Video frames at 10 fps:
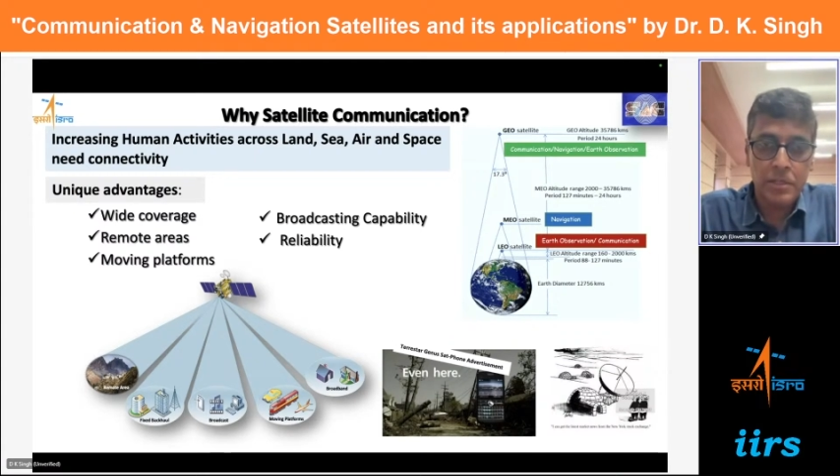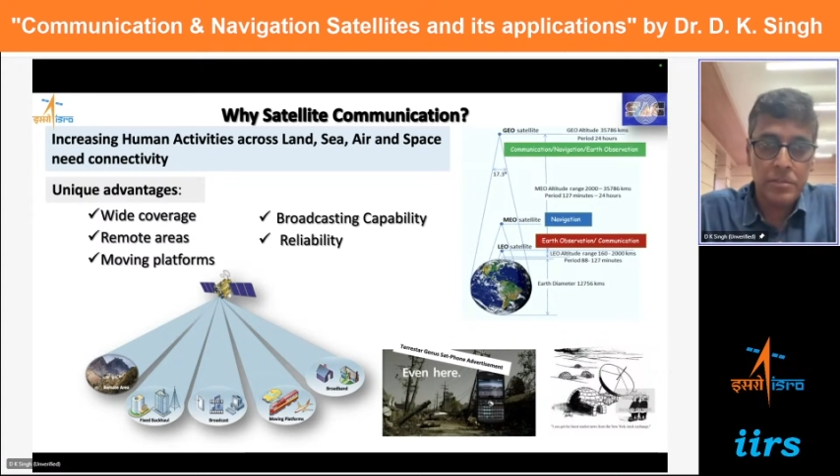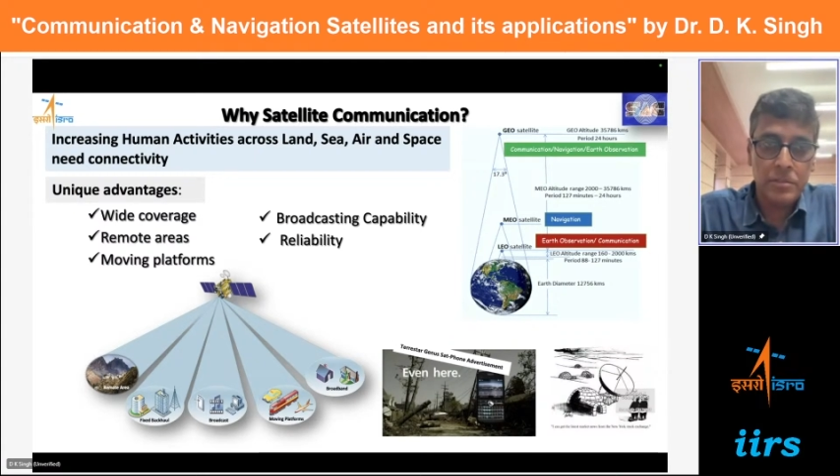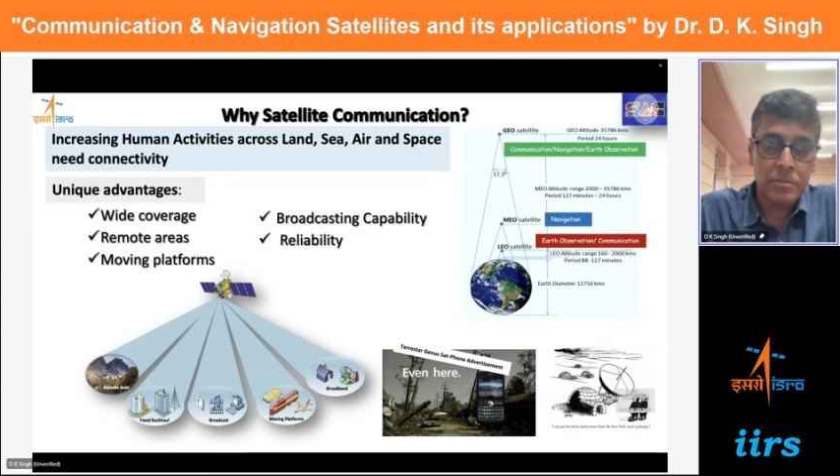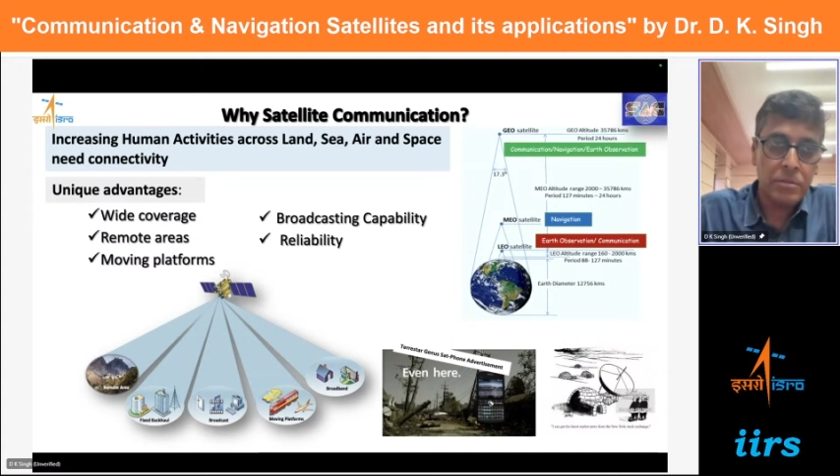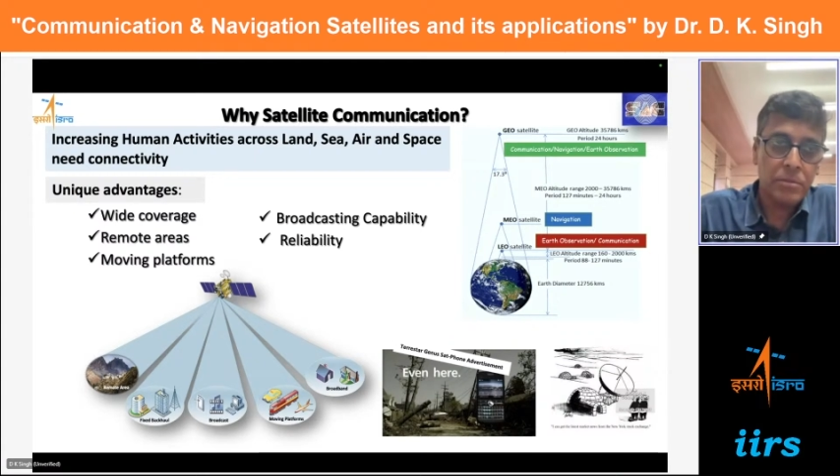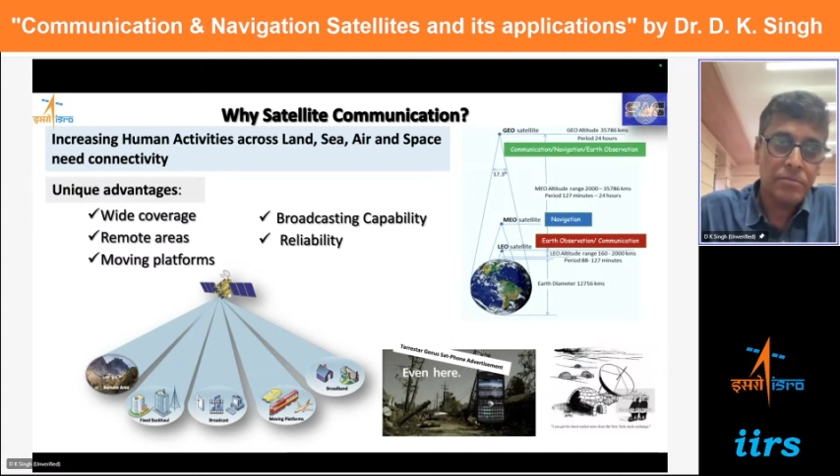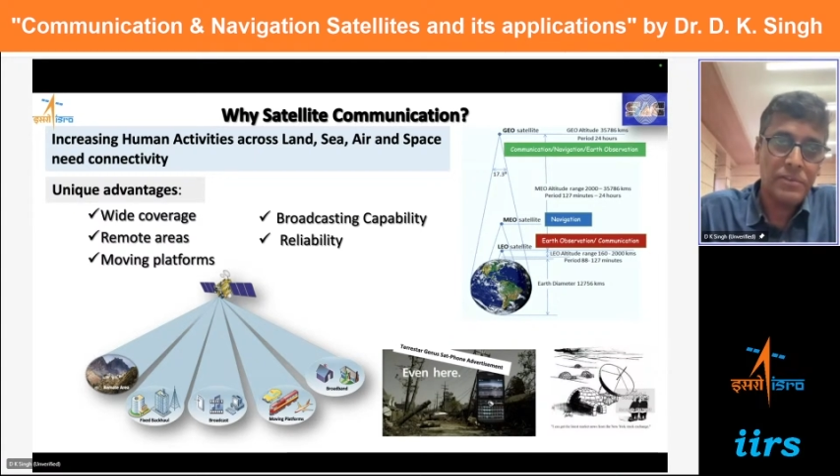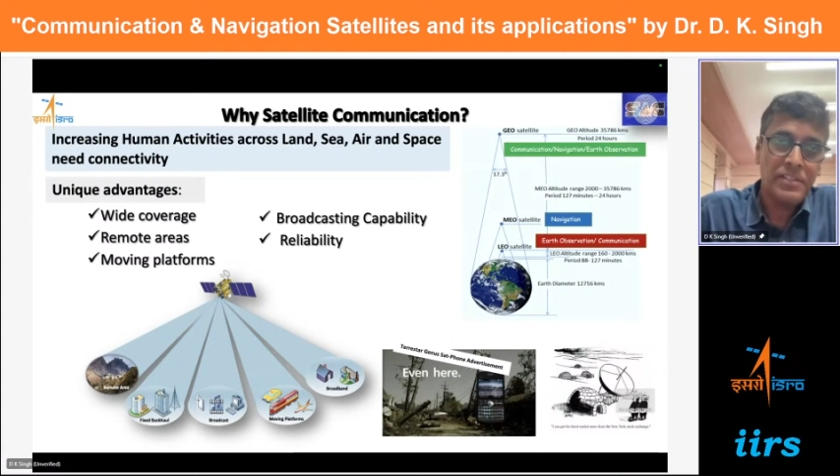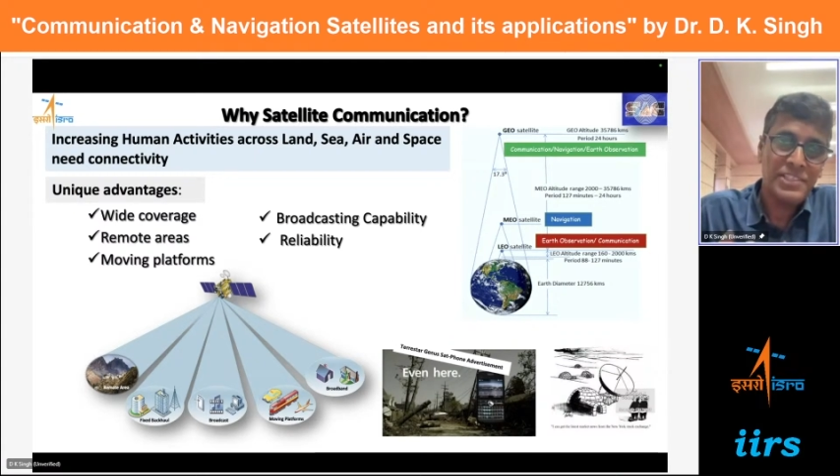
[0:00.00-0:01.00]
So
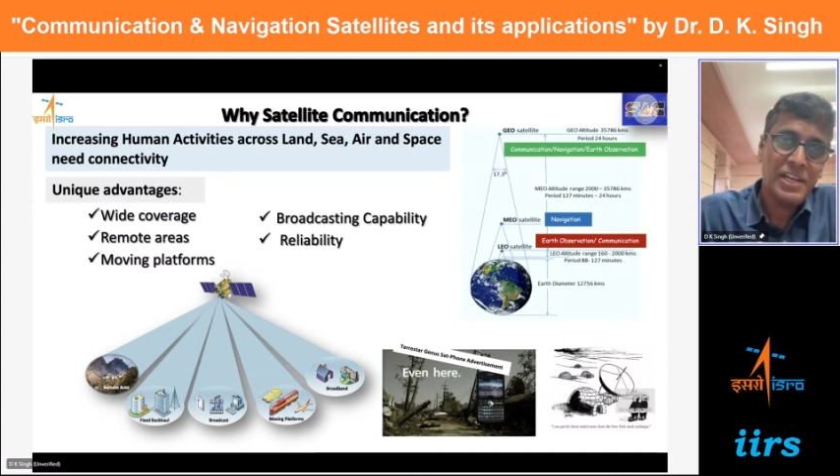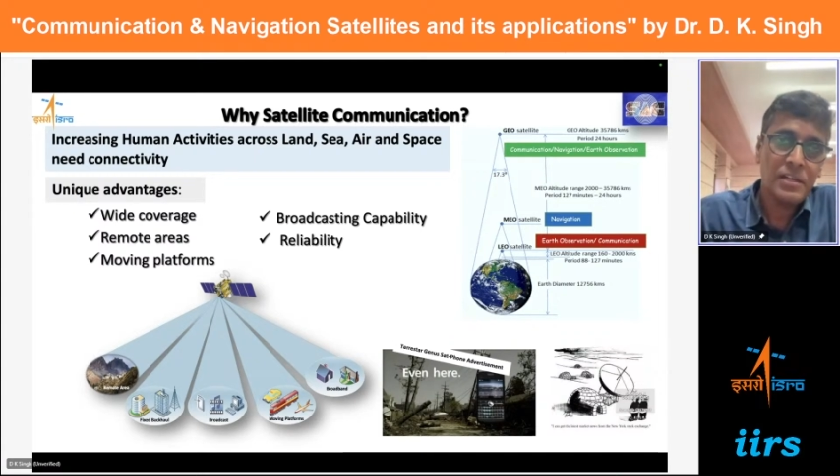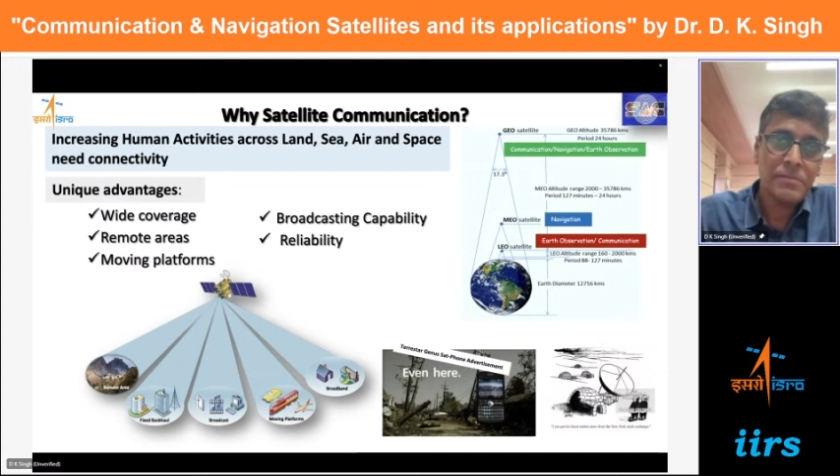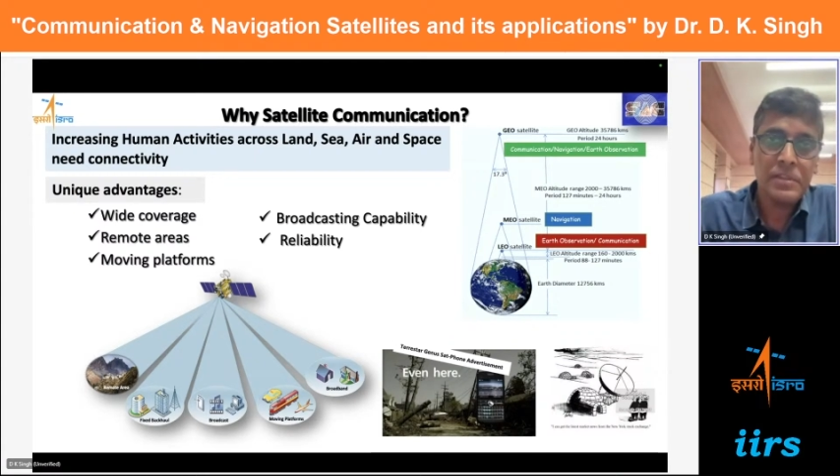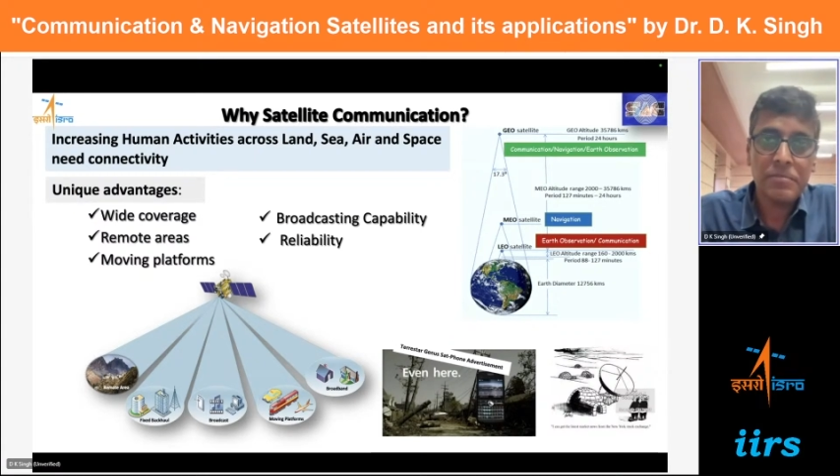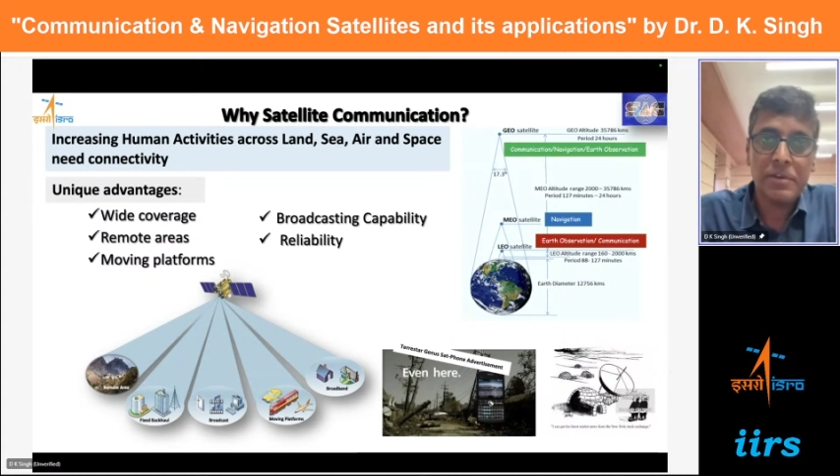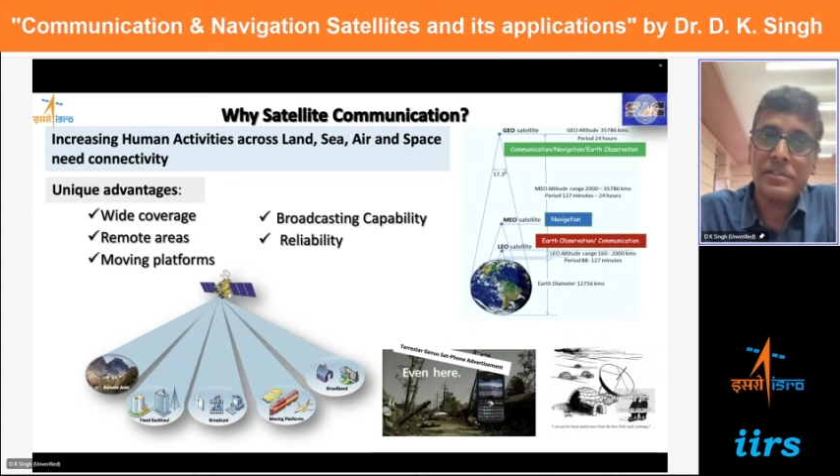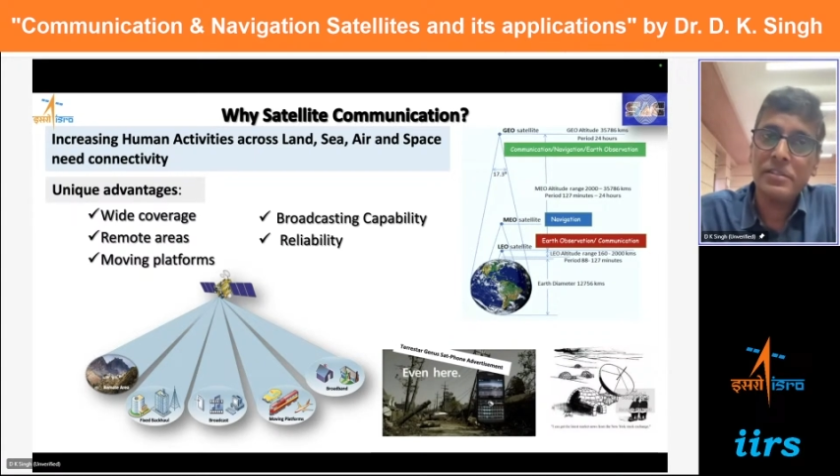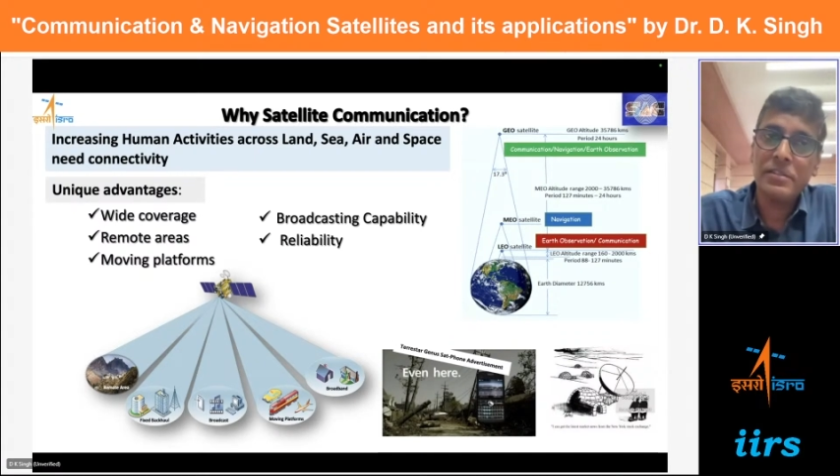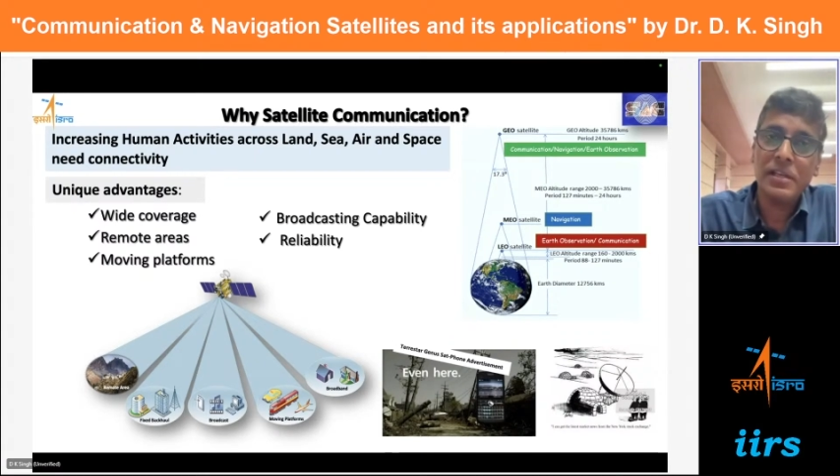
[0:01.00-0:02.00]
we'll start with the
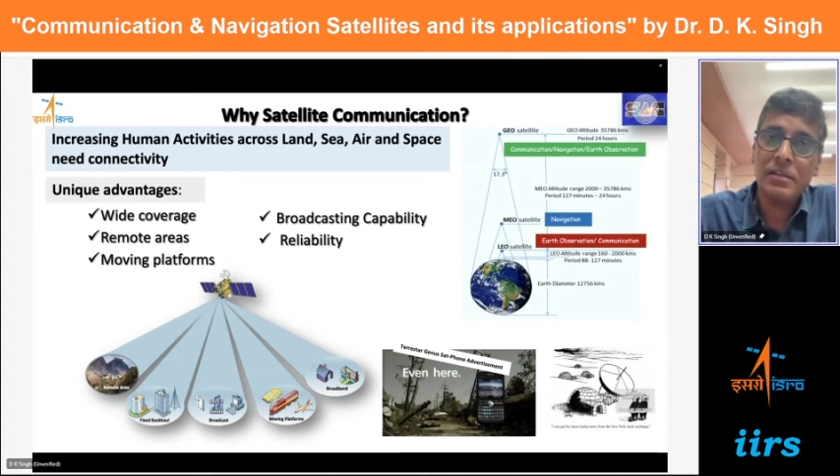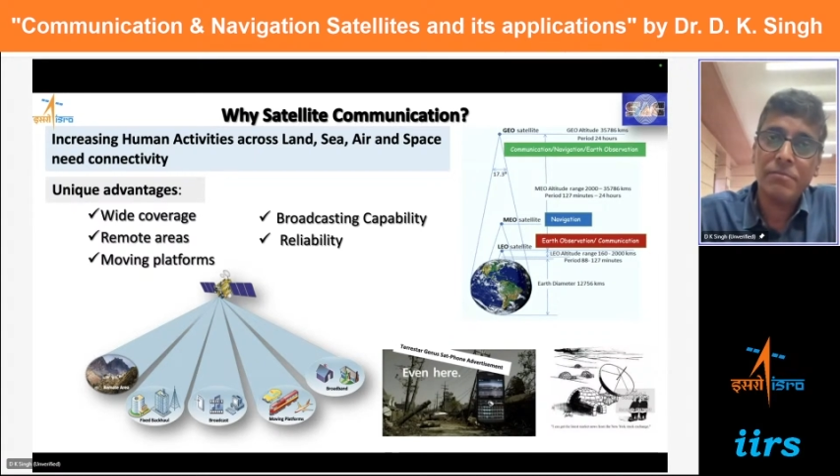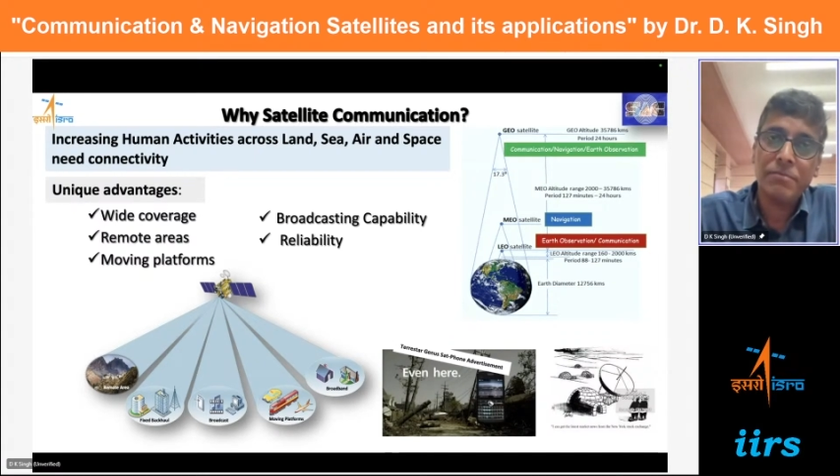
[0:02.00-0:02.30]
question that